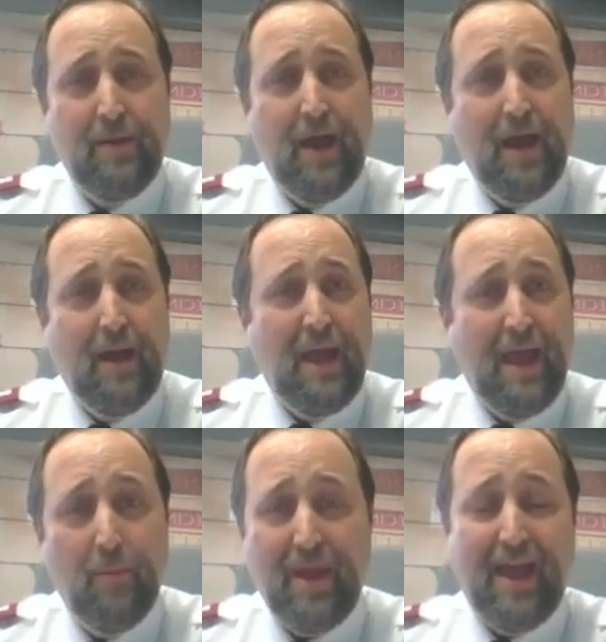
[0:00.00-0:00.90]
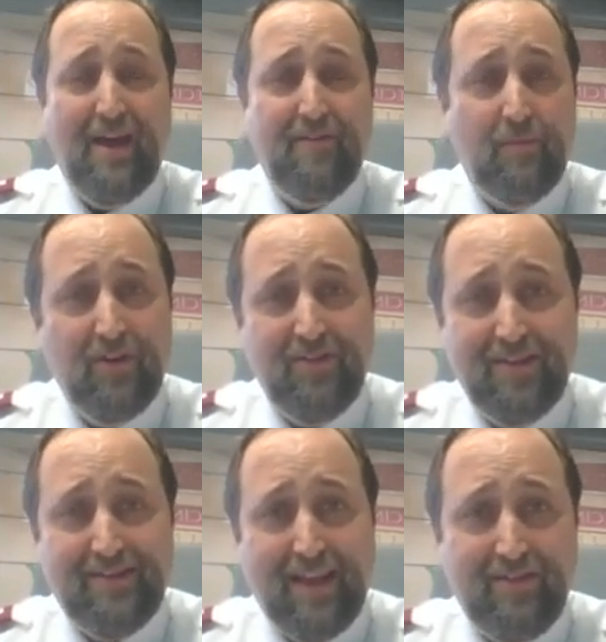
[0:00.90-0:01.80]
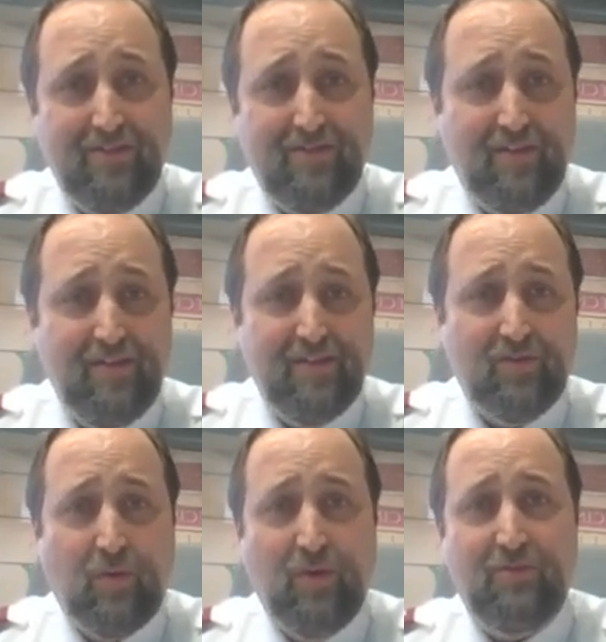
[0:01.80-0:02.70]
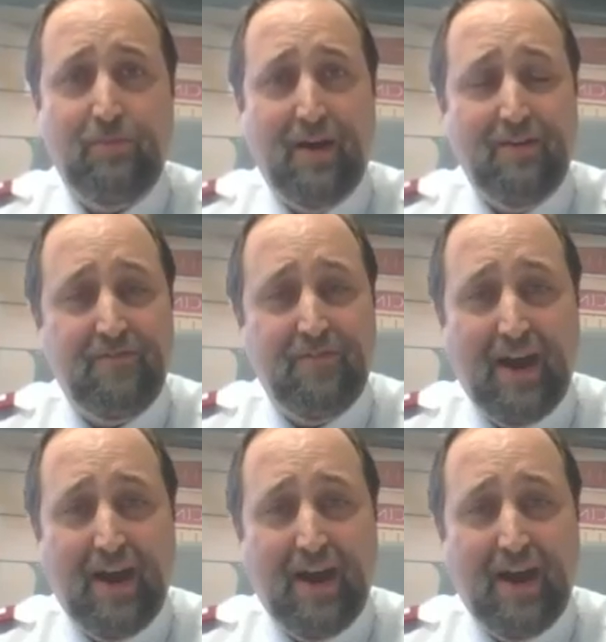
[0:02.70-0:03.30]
And we have emergency disaster services where we respond to